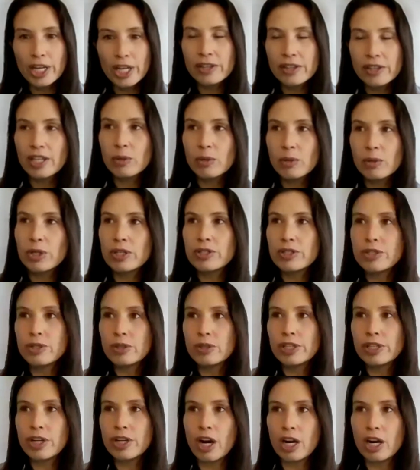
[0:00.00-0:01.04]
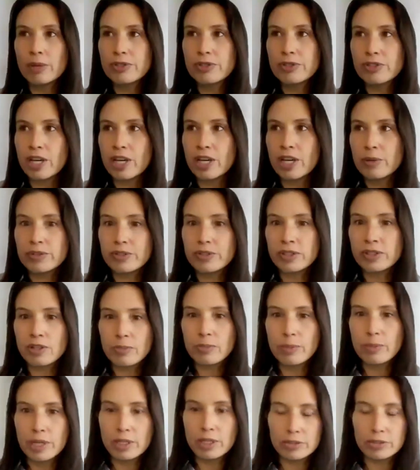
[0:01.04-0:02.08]
hit that we're nearly CARB, so that was
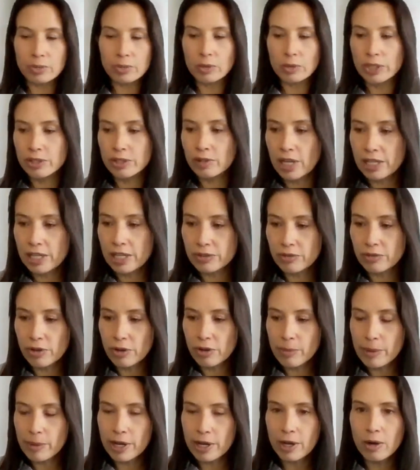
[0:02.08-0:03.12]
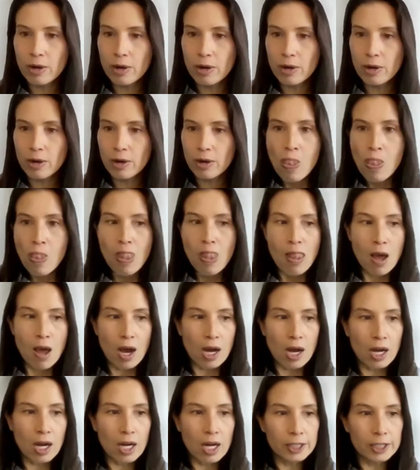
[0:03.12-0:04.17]
incremental to what you last wrote about.
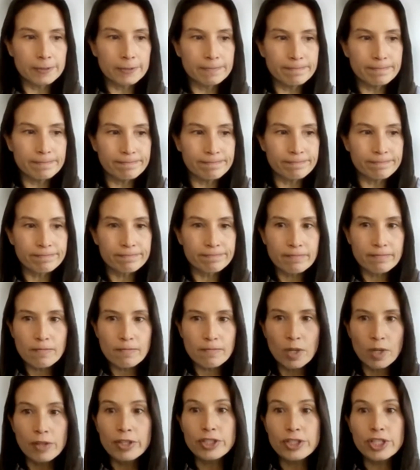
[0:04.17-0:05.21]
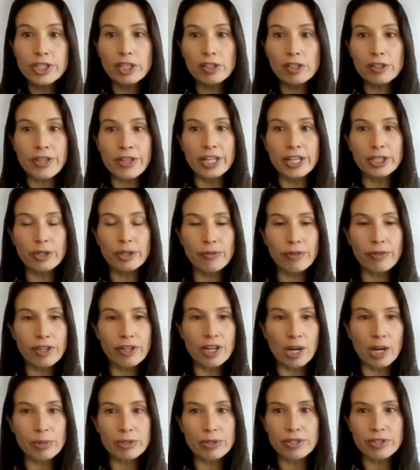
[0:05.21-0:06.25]
The dealer, thank you for the
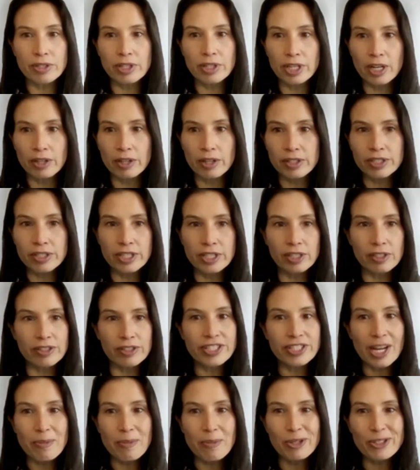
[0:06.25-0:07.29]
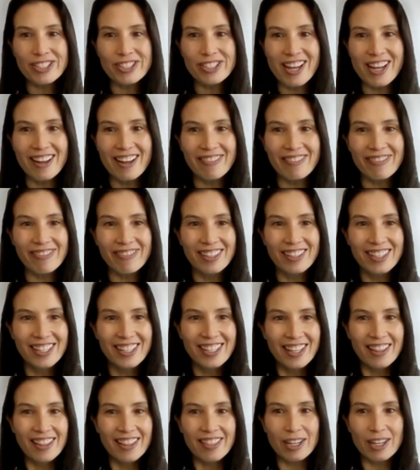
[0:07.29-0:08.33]
opportunity on the dealer demo stuff.
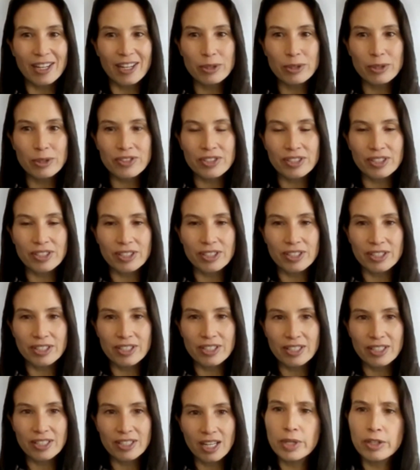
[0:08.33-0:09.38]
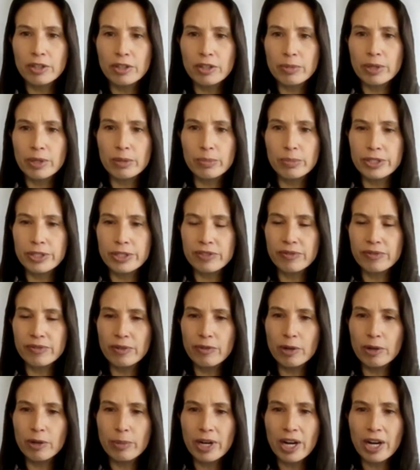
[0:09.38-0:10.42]
That was a good incremental piece of
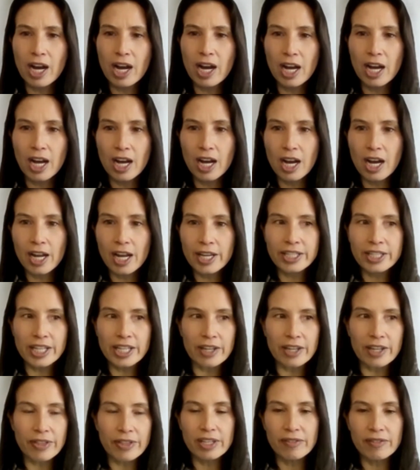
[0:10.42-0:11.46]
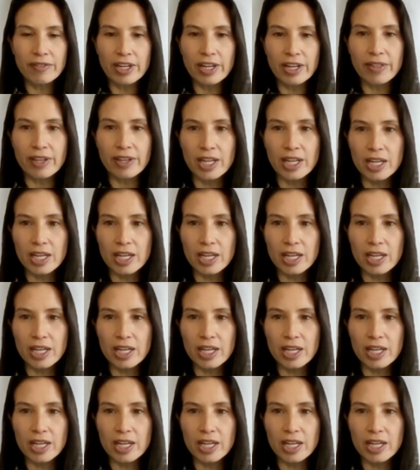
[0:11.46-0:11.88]
info, but I can't think of anything